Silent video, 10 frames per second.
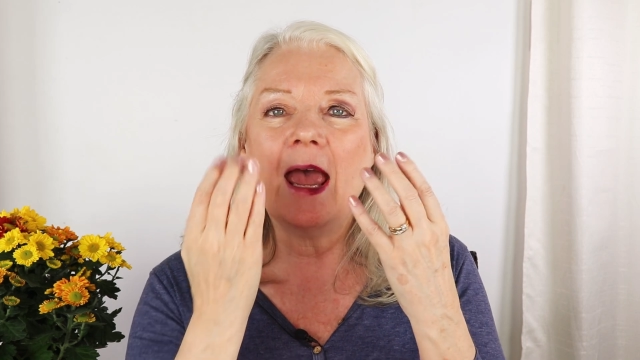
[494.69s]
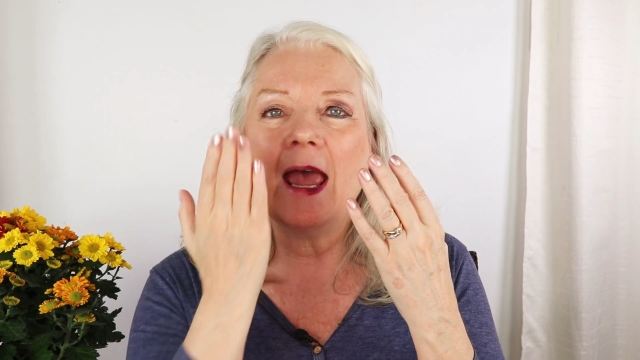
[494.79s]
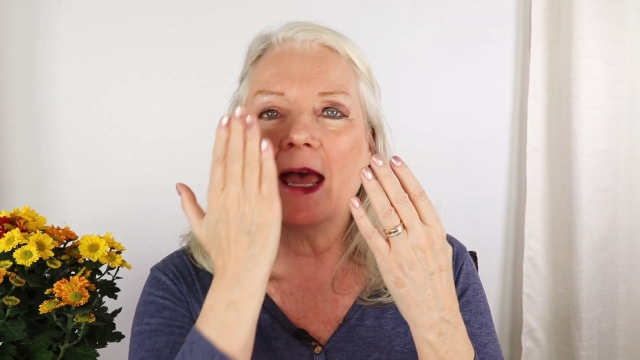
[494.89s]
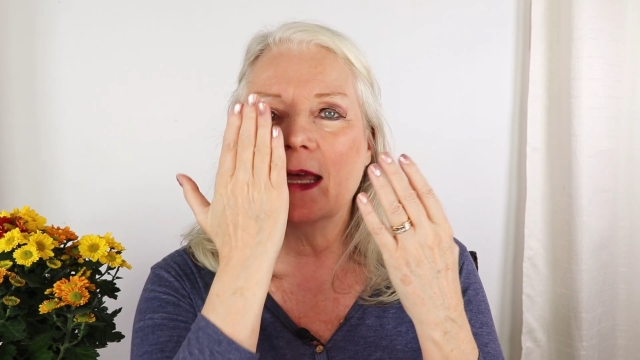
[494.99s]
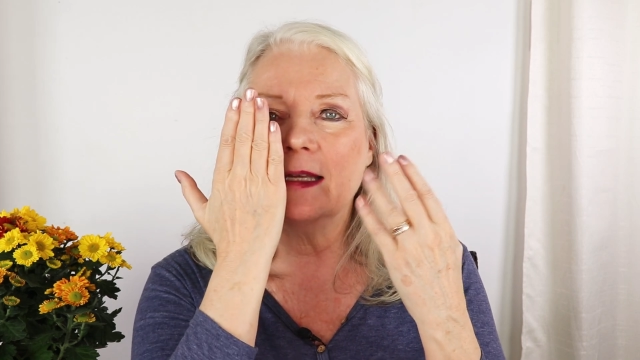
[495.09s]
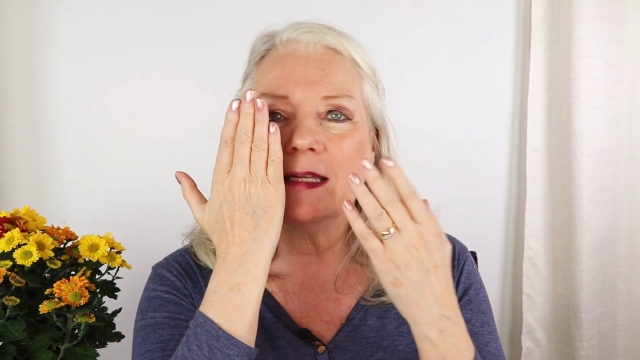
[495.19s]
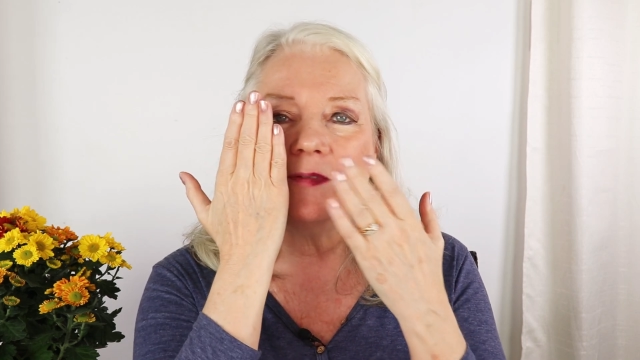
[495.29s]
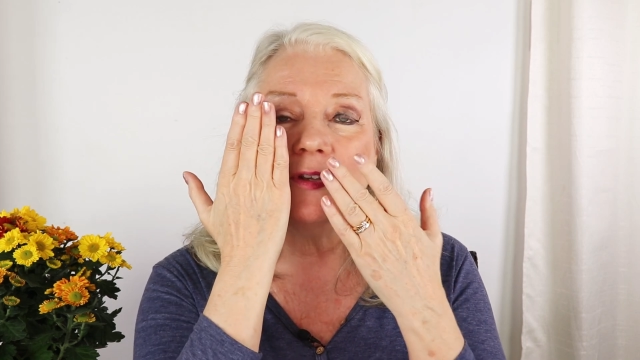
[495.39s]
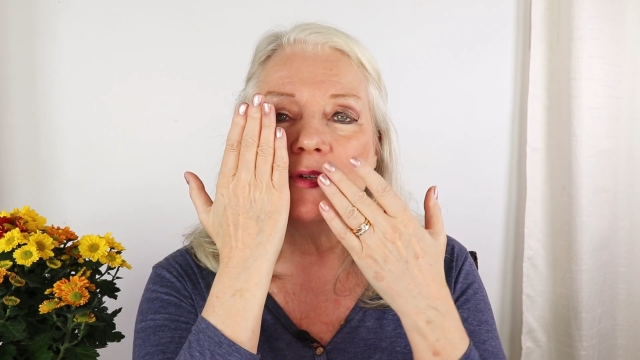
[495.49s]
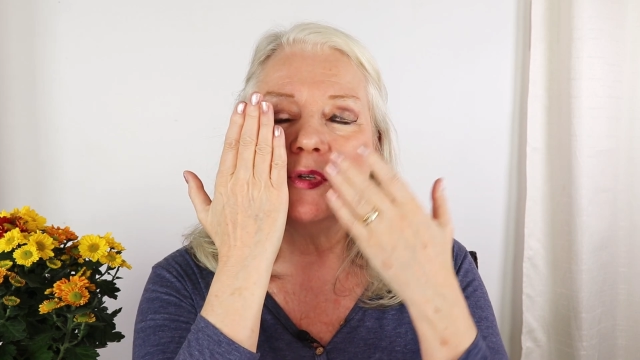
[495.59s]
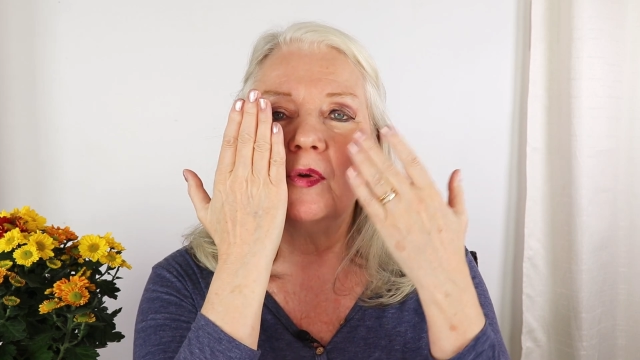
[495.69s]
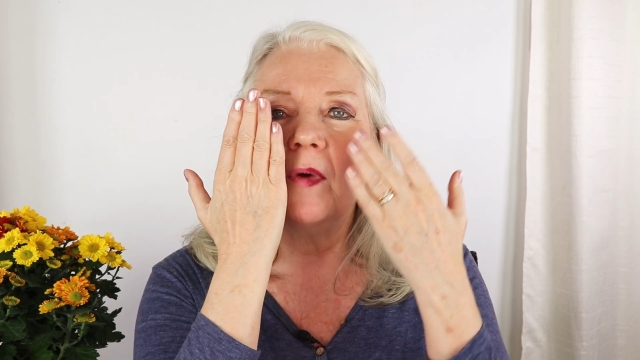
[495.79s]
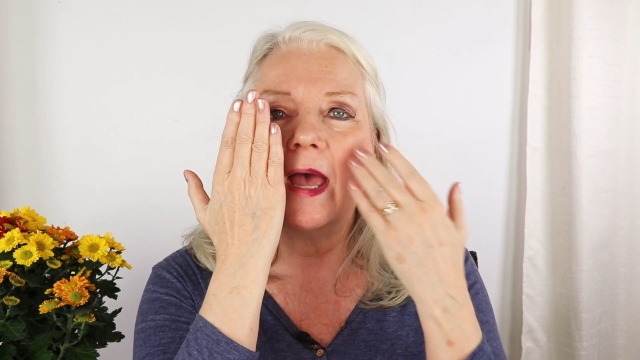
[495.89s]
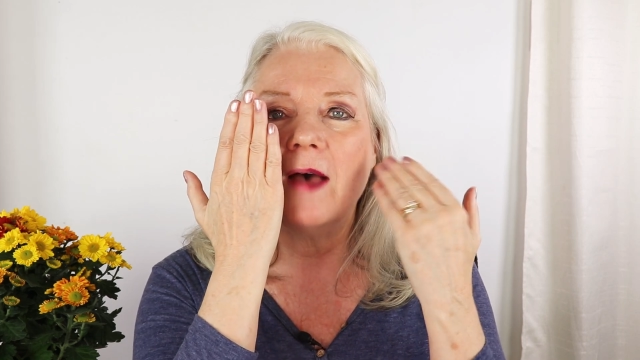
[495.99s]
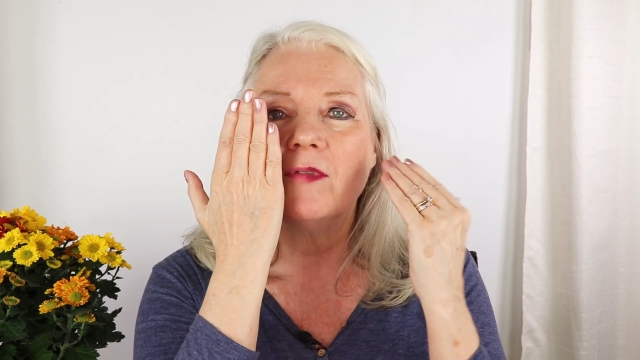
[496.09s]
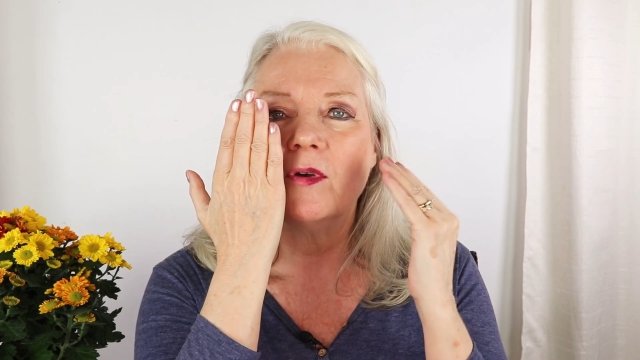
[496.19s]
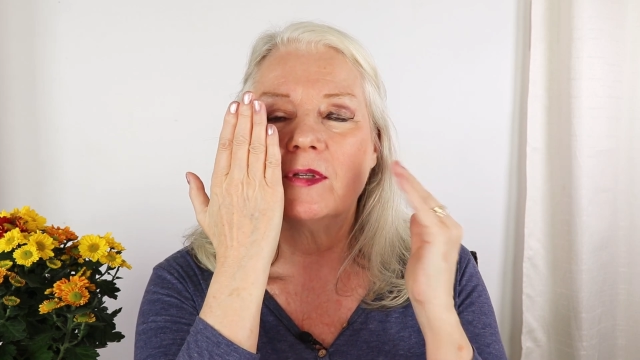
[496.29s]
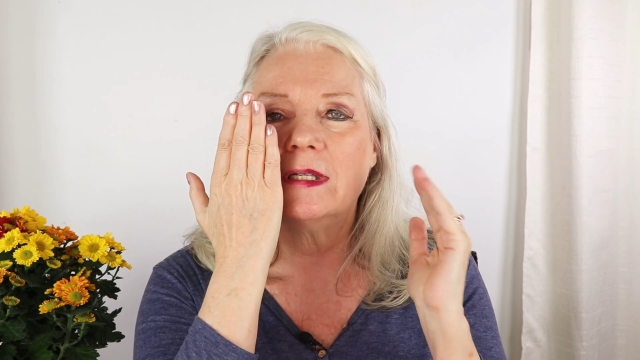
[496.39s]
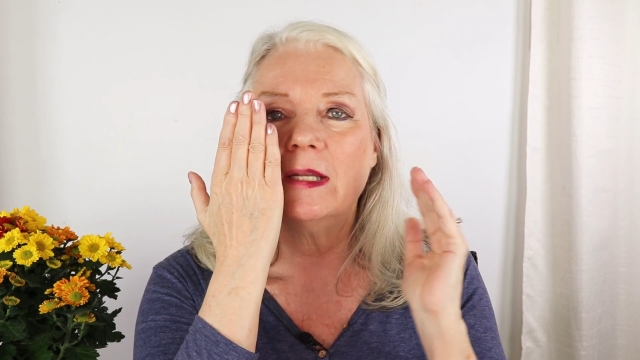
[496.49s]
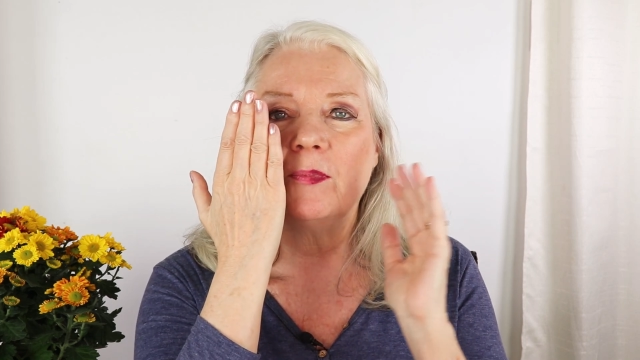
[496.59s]
and if you do have
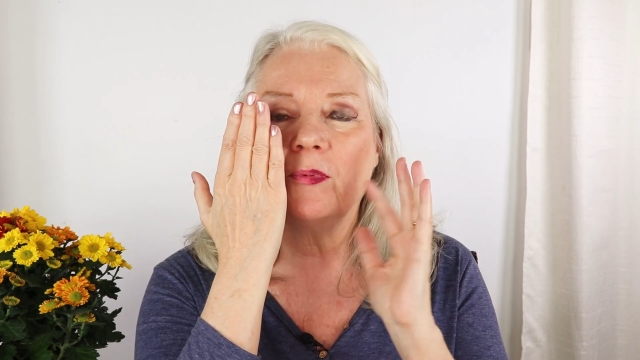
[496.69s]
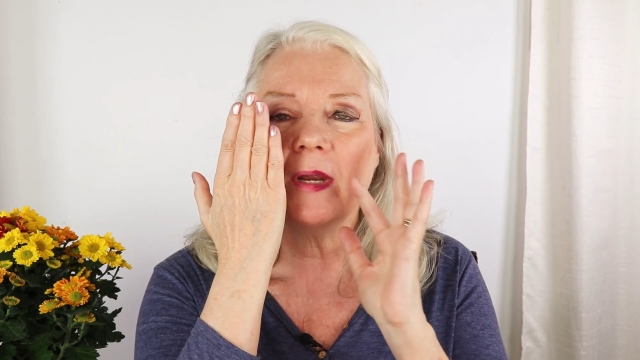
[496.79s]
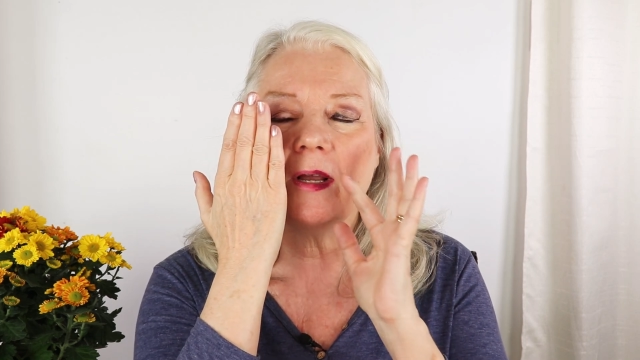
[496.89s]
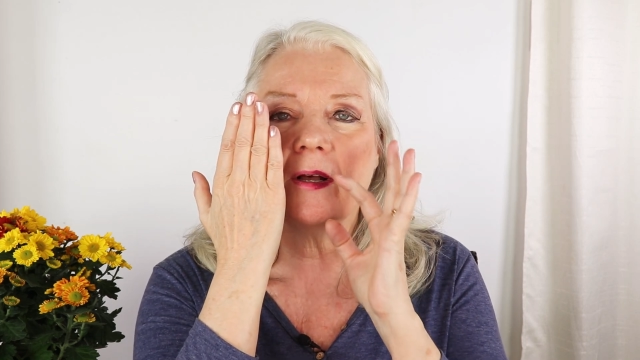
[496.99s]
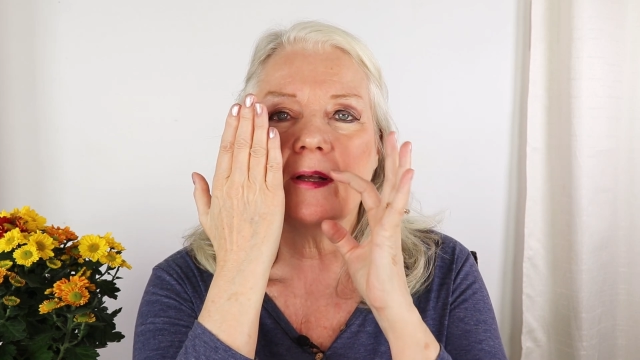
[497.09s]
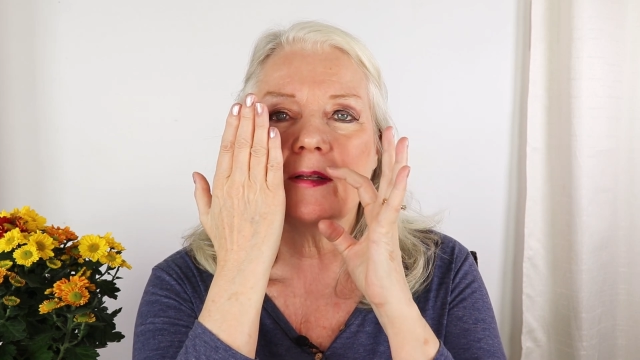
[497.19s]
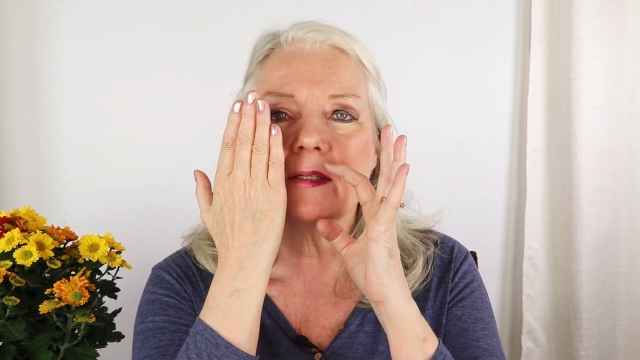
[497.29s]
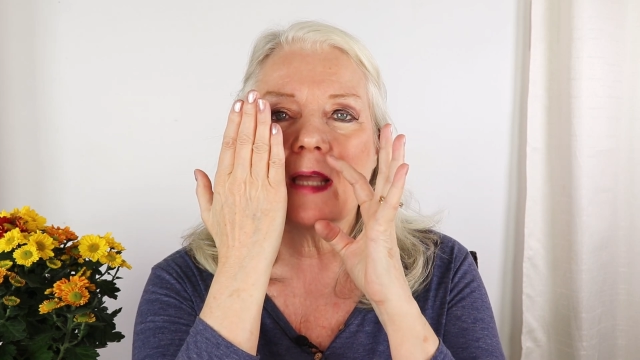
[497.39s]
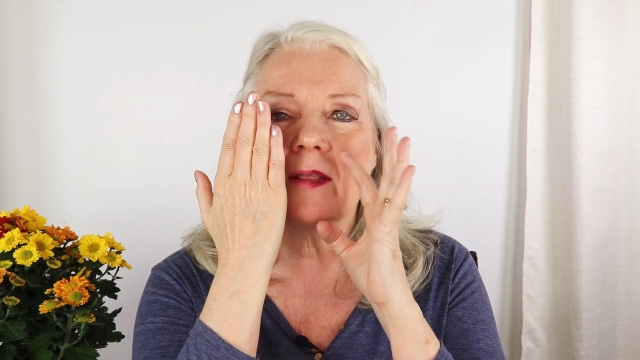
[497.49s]
those lip wrinkles,